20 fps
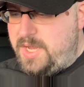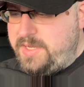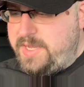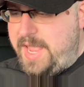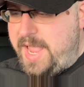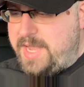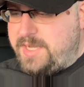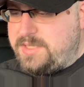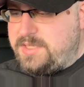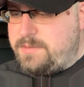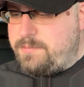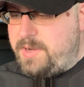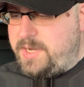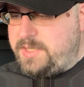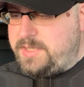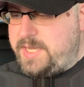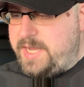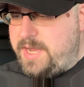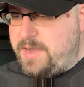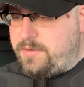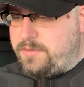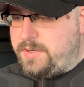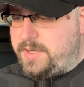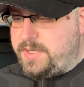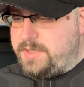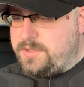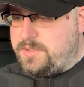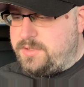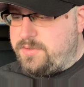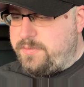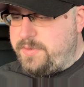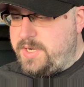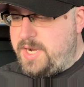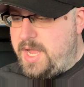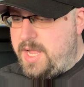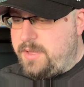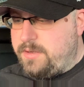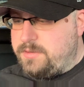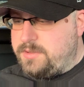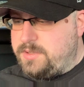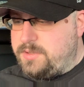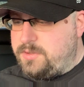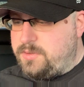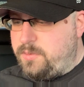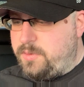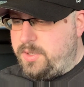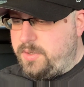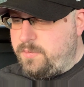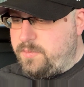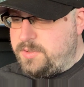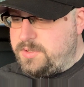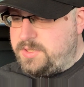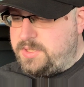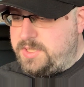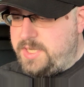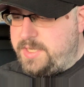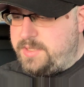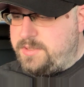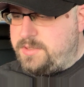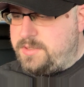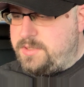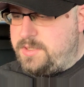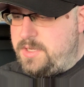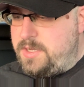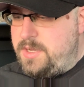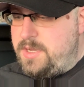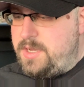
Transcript: gas in my town is $3.21.